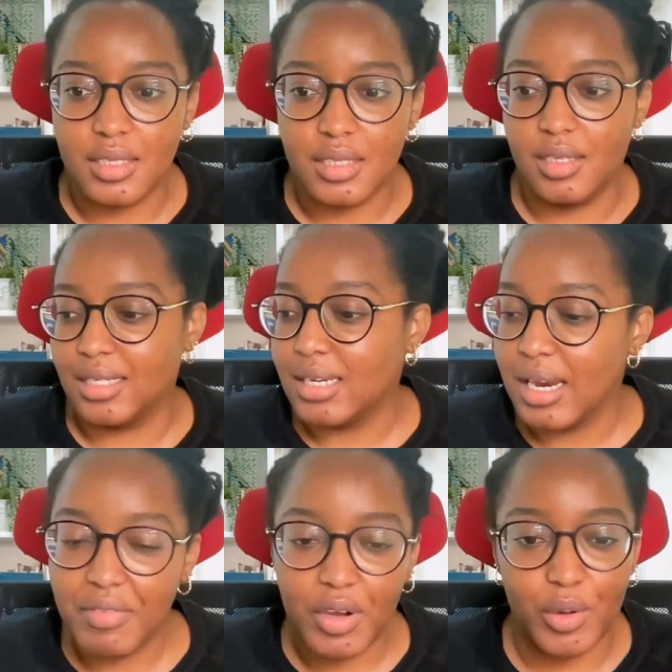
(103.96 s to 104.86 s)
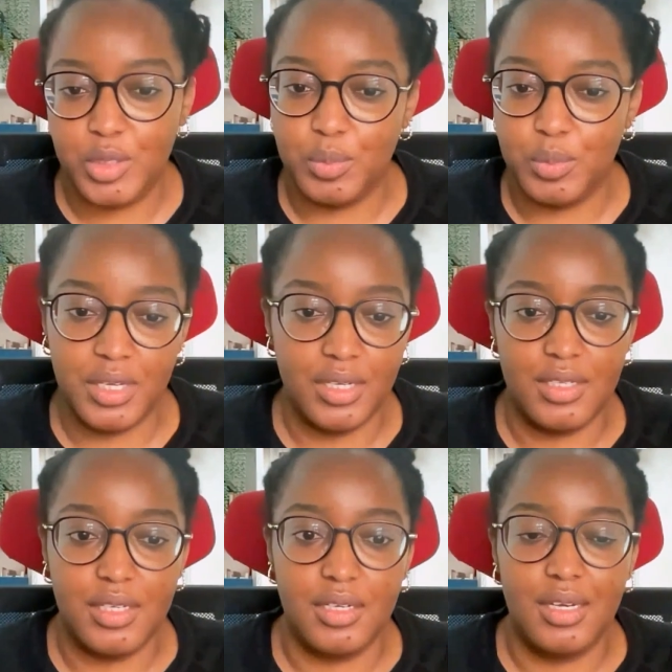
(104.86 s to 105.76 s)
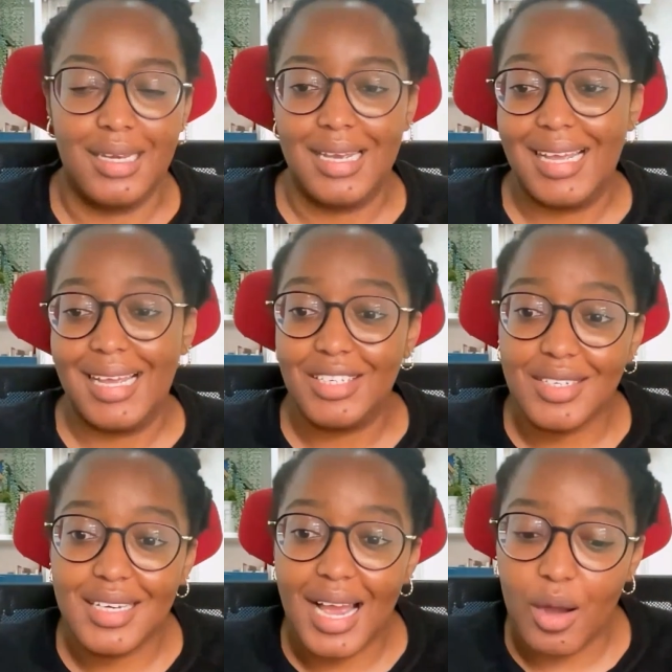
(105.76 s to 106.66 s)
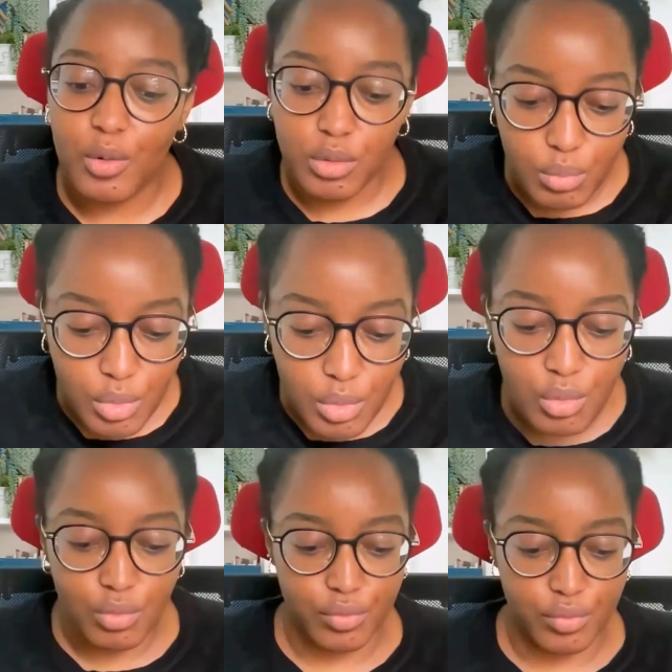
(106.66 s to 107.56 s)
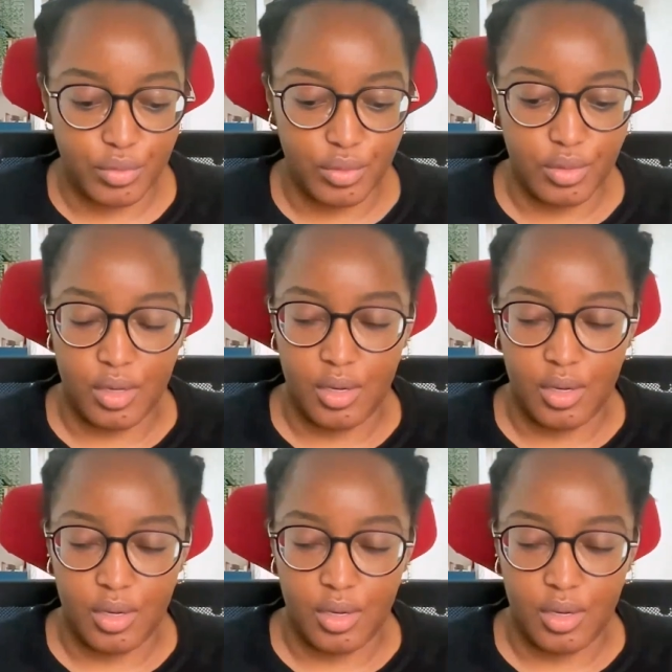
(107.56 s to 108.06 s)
easy. It's never going to be easy. It's just how you move